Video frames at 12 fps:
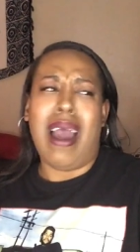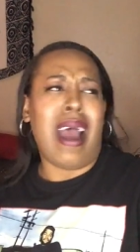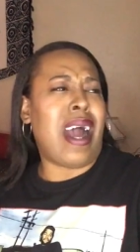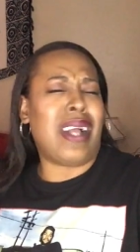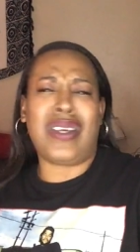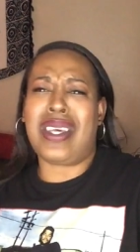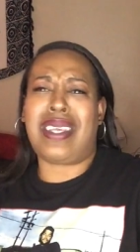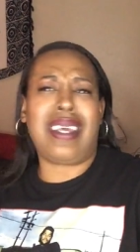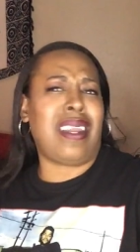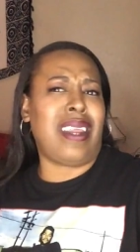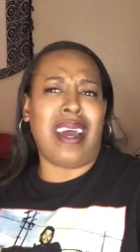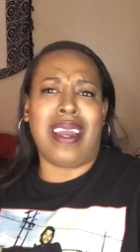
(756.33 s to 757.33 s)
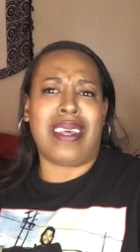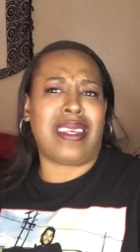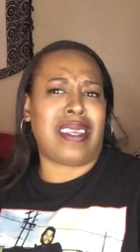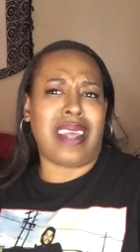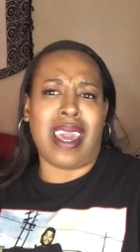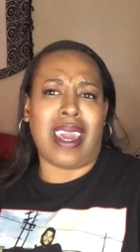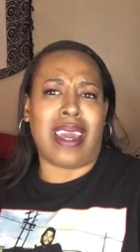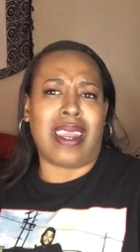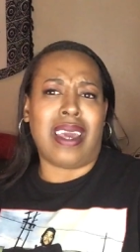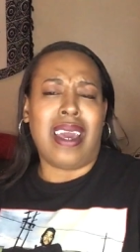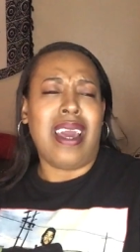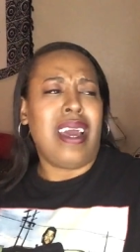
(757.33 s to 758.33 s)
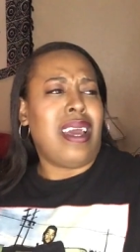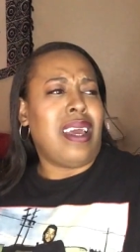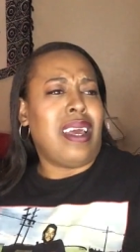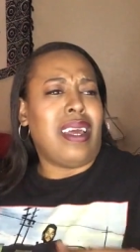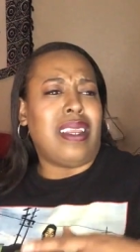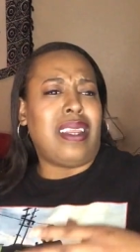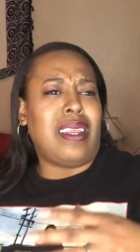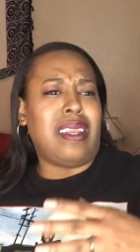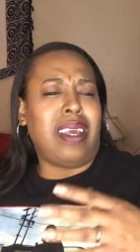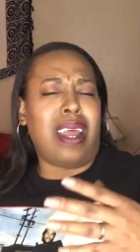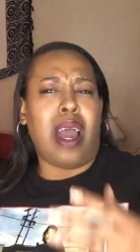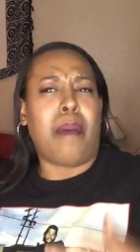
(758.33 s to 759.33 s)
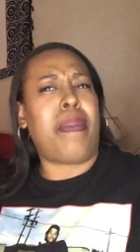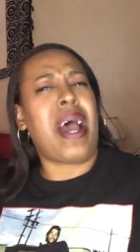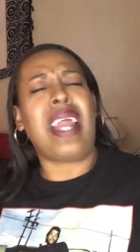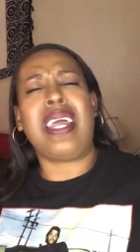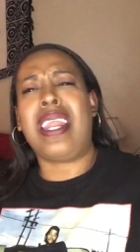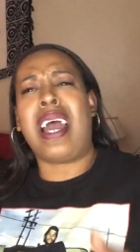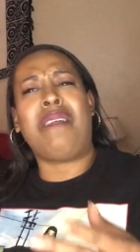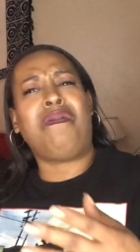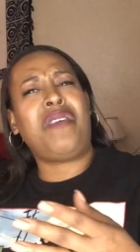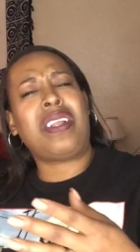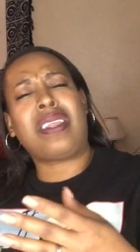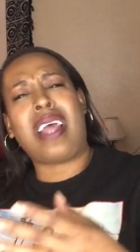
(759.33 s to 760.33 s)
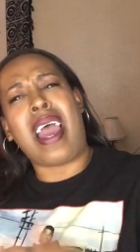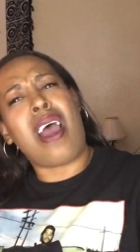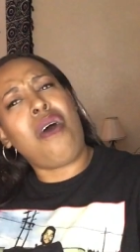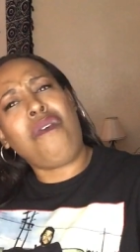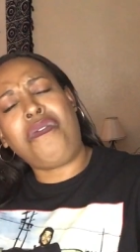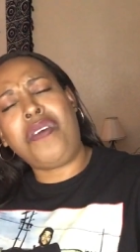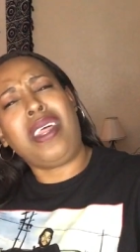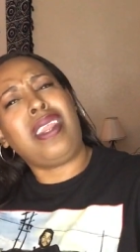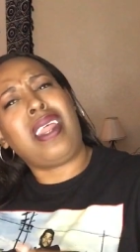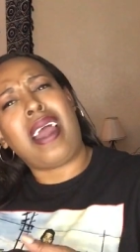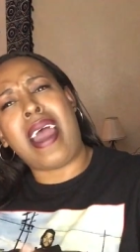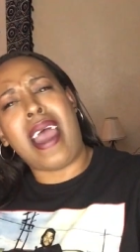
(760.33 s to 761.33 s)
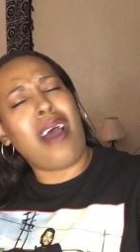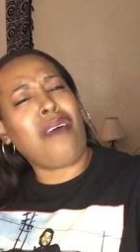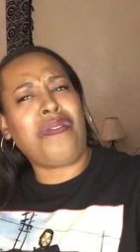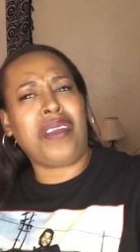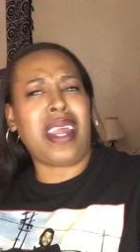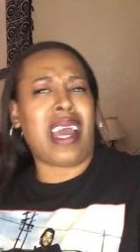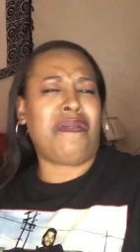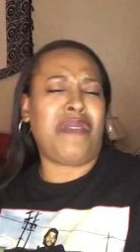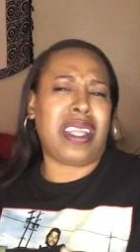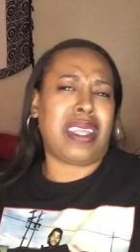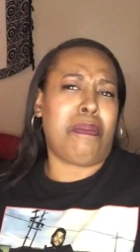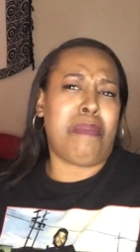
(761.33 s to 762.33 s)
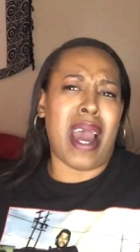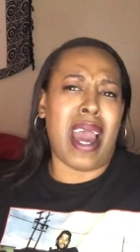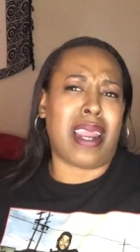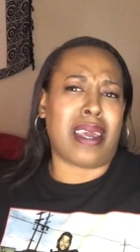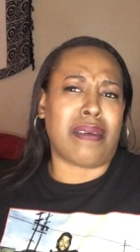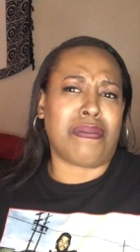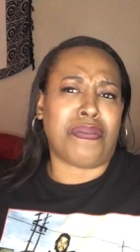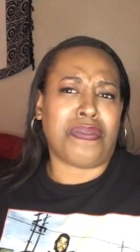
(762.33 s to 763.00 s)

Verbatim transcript: I just didn't understand. Did her body not fit the outfit or did her outfit not fit the body?